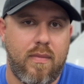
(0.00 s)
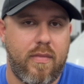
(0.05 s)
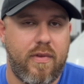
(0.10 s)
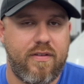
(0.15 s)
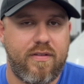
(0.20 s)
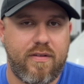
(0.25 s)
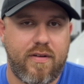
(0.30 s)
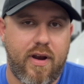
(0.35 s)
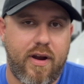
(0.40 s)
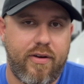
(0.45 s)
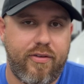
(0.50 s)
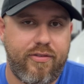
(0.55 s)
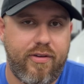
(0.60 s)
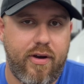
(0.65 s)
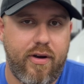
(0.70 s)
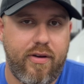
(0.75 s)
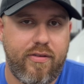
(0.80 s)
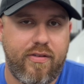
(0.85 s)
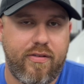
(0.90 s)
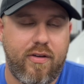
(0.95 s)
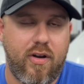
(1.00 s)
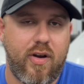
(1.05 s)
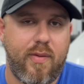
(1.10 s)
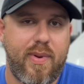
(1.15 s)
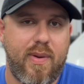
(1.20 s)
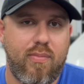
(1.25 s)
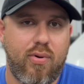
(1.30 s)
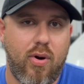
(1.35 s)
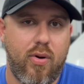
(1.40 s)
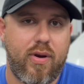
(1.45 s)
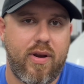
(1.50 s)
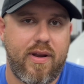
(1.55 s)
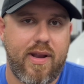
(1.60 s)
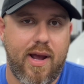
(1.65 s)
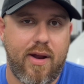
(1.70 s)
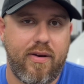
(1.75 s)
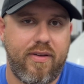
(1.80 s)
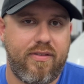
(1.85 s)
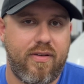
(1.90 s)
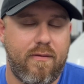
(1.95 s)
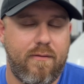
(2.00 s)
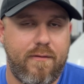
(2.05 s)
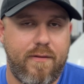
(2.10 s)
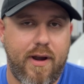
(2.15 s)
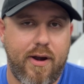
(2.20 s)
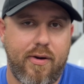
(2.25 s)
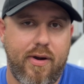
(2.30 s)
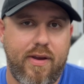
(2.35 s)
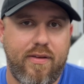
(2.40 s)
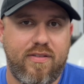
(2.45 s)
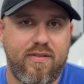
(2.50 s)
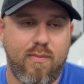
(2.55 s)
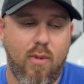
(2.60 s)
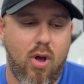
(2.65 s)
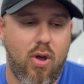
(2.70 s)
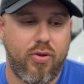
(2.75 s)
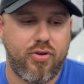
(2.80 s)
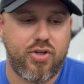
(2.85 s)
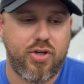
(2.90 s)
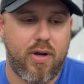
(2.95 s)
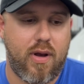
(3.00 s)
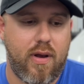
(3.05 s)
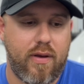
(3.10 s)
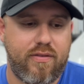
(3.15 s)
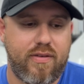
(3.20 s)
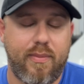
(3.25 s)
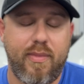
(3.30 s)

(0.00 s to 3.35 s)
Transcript: This entire series is gonna be broken down into very small chunks.